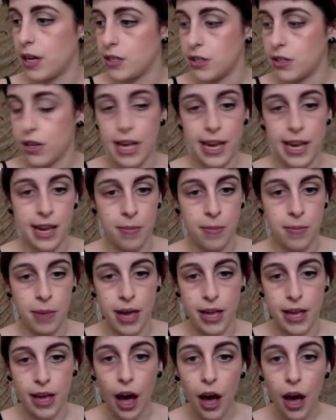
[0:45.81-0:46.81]
do any
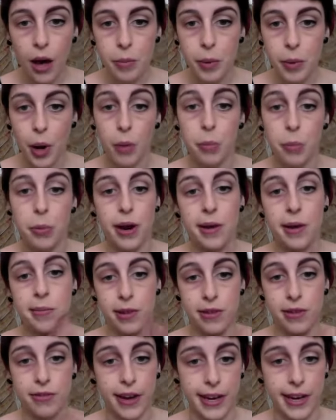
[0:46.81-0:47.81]
makeup, I'll prep the
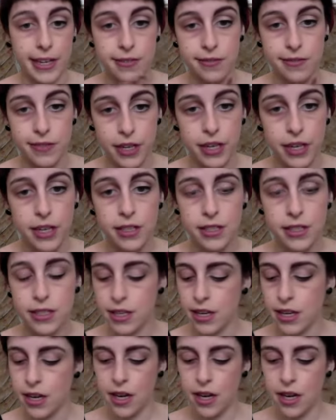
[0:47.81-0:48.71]
face first.